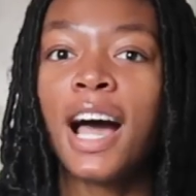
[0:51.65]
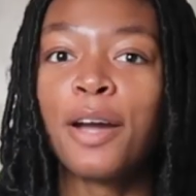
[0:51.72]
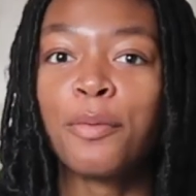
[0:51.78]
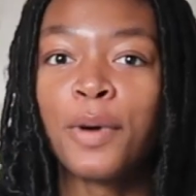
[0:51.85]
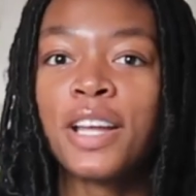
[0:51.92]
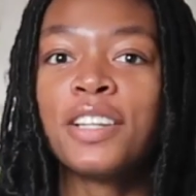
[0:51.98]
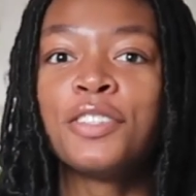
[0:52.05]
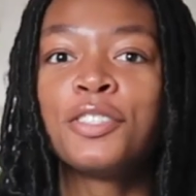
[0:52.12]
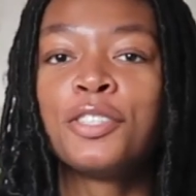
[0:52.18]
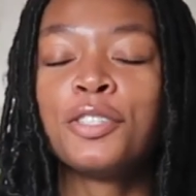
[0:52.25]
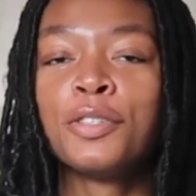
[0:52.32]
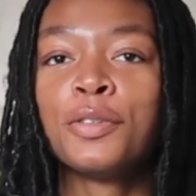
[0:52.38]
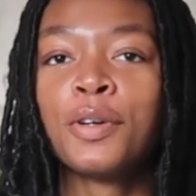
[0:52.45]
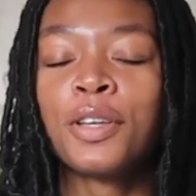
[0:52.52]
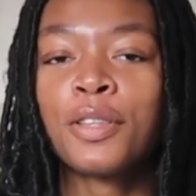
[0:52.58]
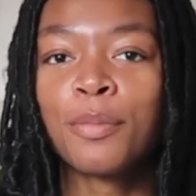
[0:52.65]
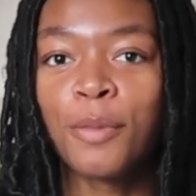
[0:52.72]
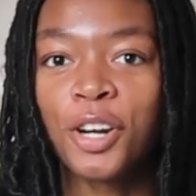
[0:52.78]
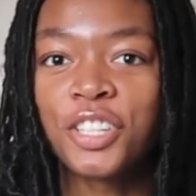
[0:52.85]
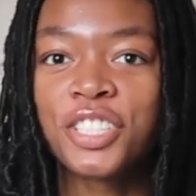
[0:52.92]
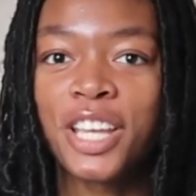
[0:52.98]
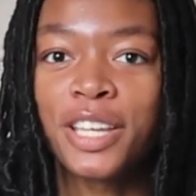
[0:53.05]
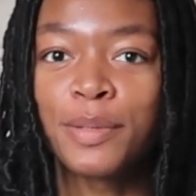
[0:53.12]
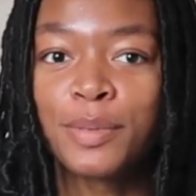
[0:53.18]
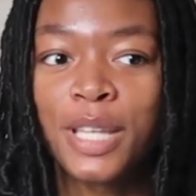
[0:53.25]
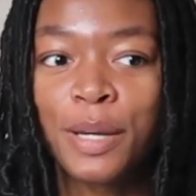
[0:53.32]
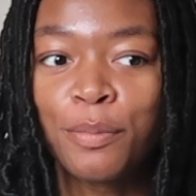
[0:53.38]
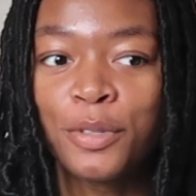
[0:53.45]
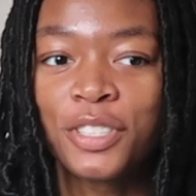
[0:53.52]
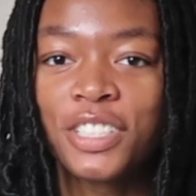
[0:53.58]
I went to the Marc Jacobs
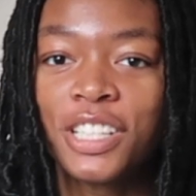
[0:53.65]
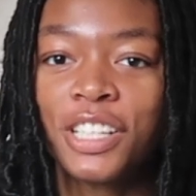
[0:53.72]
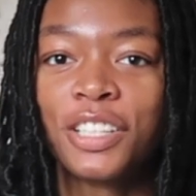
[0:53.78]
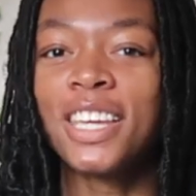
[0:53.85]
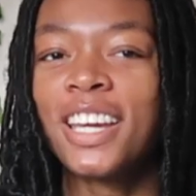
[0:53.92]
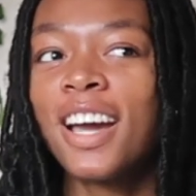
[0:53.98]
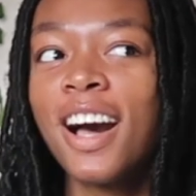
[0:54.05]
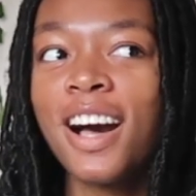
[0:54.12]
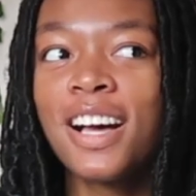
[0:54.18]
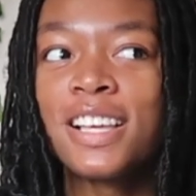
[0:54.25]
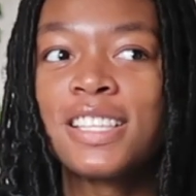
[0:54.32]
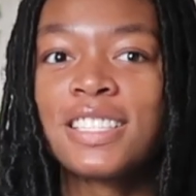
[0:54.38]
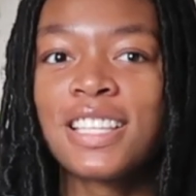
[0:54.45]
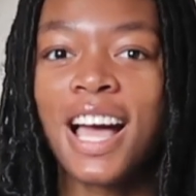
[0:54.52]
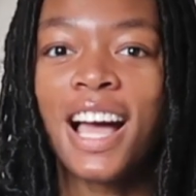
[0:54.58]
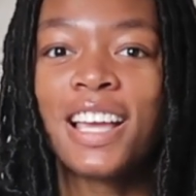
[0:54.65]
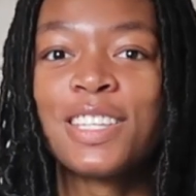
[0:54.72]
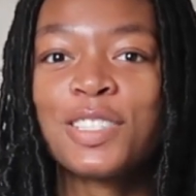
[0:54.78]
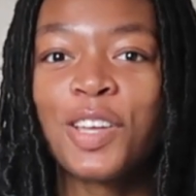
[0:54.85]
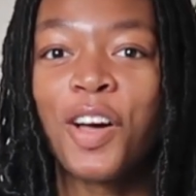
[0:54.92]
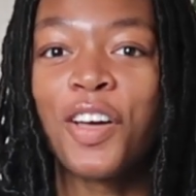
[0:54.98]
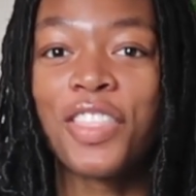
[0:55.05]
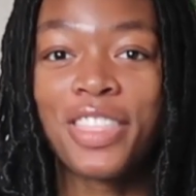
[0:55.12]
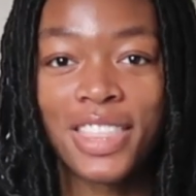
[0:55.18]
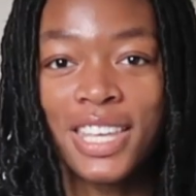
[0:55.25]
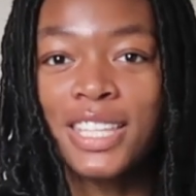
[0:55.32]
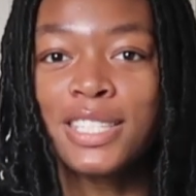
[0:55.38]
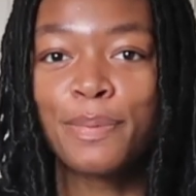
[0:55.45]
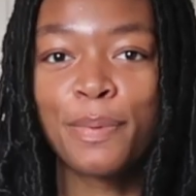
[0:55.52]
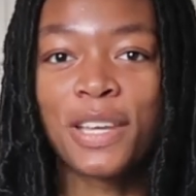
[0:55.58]
sample sale because I saw
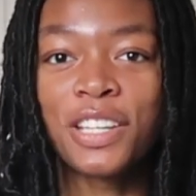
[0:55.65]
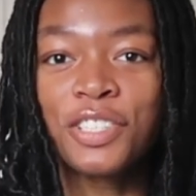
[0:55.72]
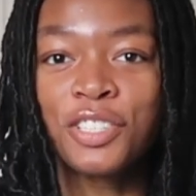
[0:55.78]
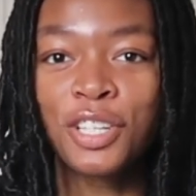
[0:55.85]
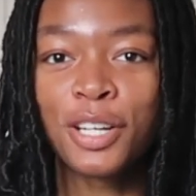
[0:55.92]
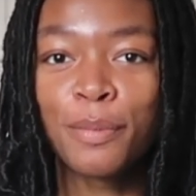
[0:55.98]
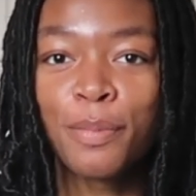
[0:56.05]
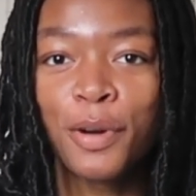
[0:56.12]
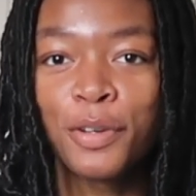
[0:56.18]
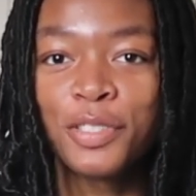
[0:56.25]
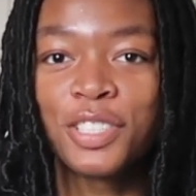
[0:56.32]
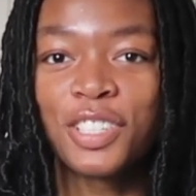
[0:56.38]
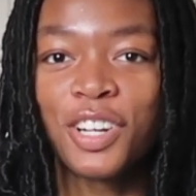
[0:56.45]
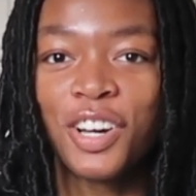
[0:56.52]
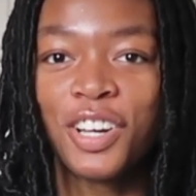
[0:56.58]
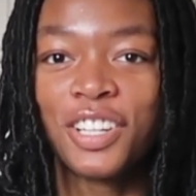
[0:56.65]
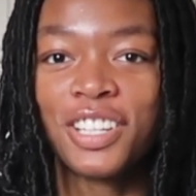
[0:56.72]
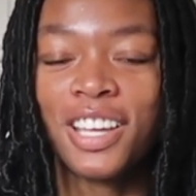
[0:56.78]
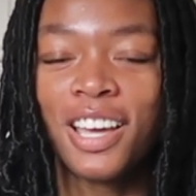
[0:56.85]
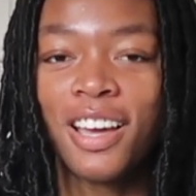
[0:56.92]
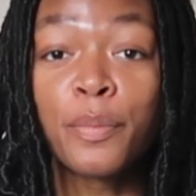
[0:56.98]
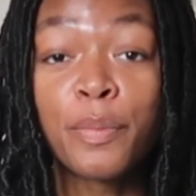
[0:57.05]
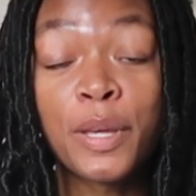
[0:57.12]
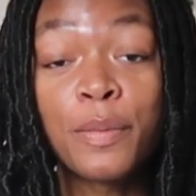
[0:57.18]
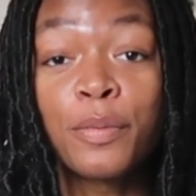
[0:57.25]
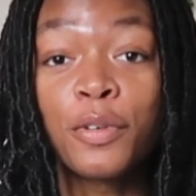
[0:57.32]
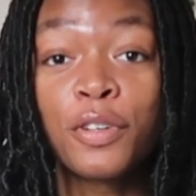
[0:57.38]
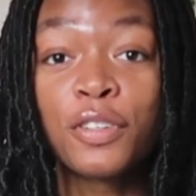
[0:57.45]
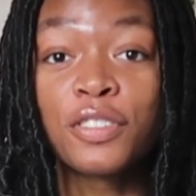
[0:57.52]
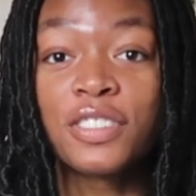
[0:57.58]
this picture posted on the
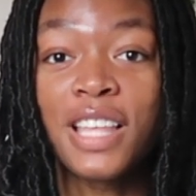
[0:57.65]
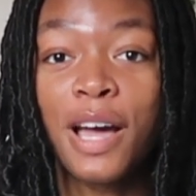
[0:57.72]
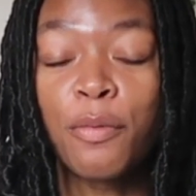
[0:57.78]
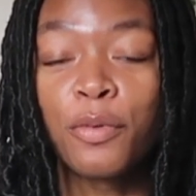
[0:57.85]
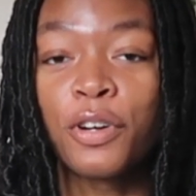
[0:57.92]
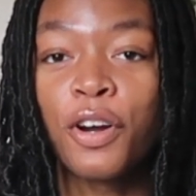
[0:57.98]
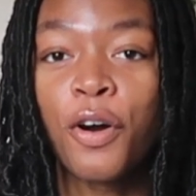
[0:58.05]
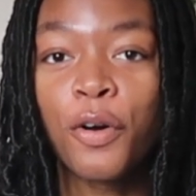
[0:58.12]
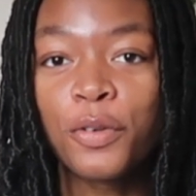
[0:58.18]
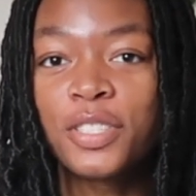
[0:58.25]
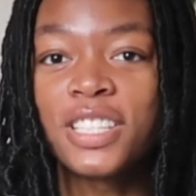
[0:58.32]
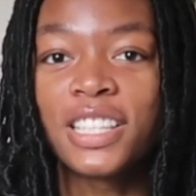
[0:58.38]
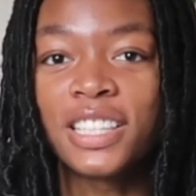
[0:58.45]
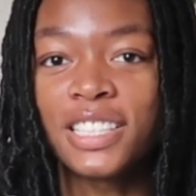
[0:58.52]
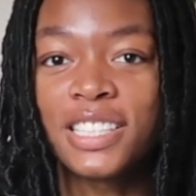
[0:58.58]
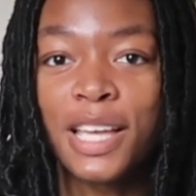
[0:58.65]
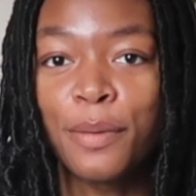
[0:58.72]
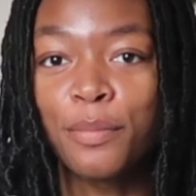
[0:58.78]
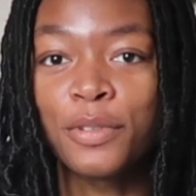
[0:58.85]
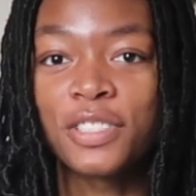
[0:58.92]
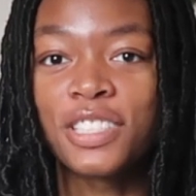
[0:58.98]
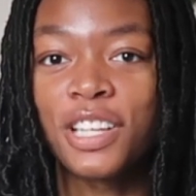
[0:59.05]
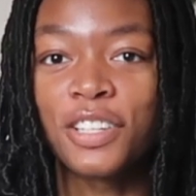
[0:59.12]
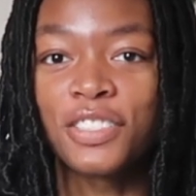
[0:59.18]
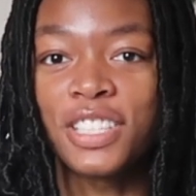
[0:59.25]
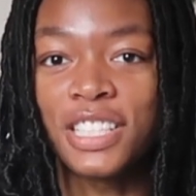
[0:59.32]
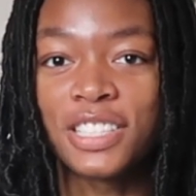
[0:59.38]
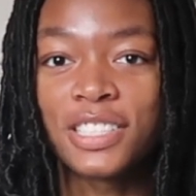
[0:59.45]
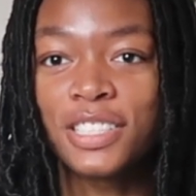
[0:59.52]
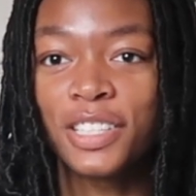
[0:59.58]
people that were hosting the sample sales
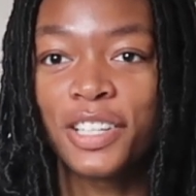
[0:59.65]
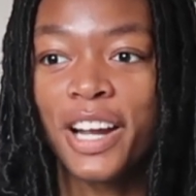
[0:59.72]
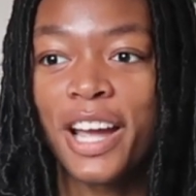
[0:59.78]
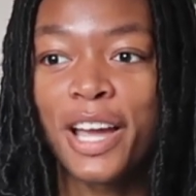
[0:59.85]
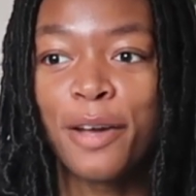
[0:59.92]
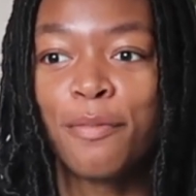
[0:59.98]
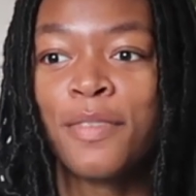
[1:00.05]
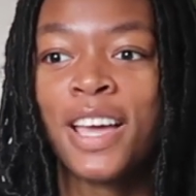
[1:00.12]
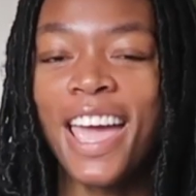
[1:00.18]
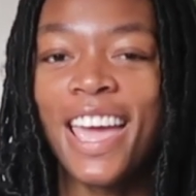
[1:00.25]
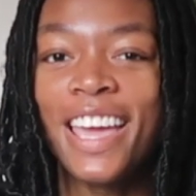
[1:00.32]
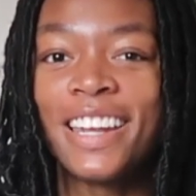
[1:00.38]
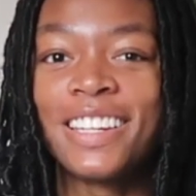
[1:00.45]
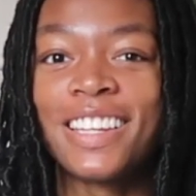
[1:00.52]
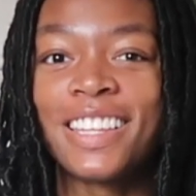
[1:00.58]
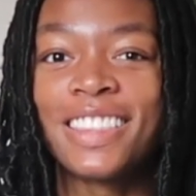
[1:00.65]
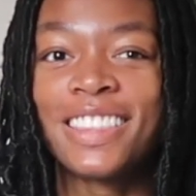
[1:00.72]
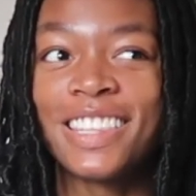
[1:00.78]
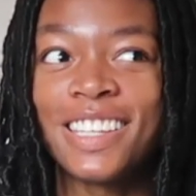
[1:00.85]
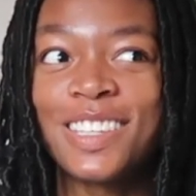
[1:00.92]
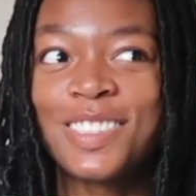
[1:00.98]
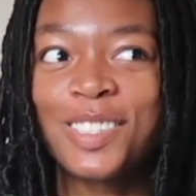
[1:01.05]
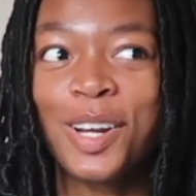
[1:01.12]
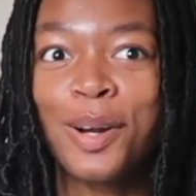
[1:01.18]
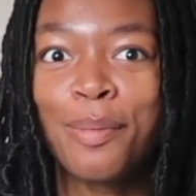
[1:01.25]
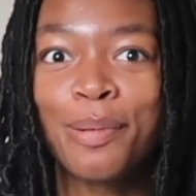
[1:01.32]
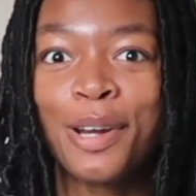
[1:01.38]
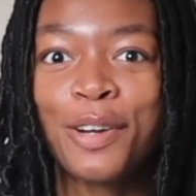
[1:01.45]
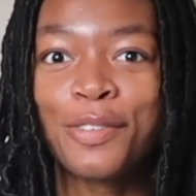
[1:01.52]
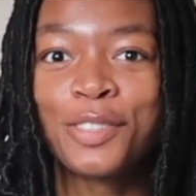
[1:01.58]
Instagram, and these are a
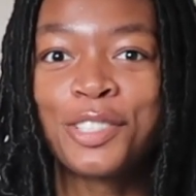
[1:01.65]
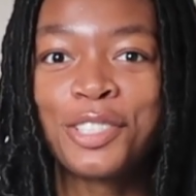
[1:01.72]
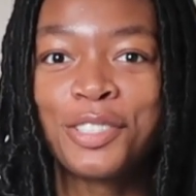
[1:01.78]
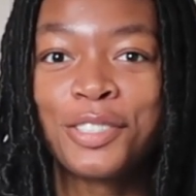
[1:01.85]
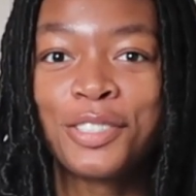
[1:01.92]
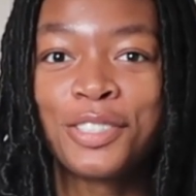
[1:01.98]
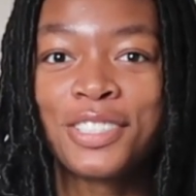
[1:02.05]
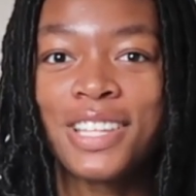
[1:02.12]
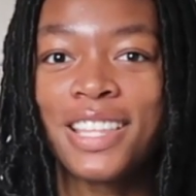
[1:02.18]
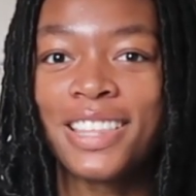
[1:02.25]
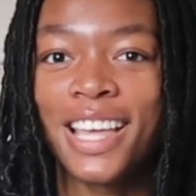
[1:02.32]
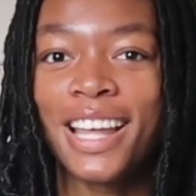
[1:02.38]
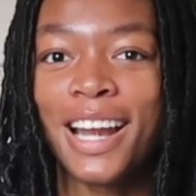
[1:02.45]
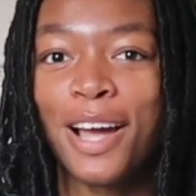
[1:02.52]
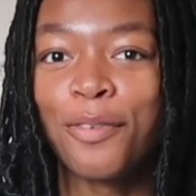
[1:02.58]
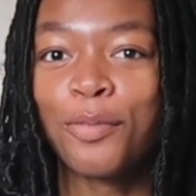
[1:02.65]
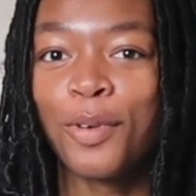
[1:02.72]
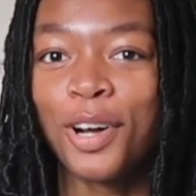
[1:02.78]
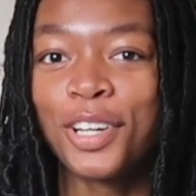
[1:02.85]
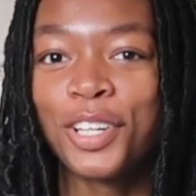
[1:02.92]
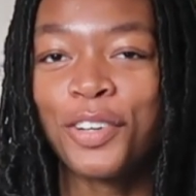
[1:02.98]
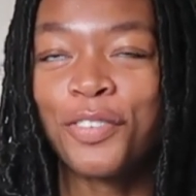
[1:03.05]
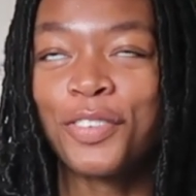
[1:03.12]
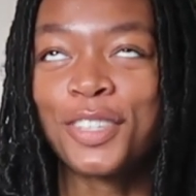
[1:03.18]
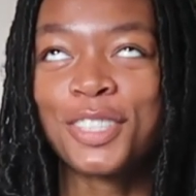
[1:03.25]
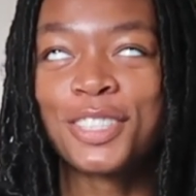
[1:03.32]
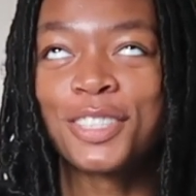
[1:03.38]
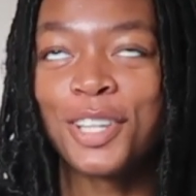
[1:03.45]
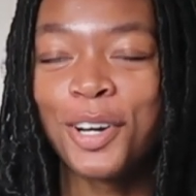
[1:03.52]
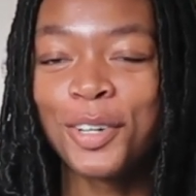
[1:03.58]
pair of shoes that I wanted for
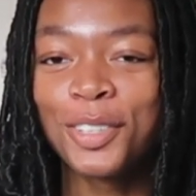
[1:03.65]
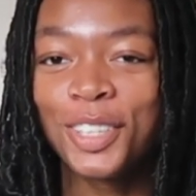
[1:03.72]
so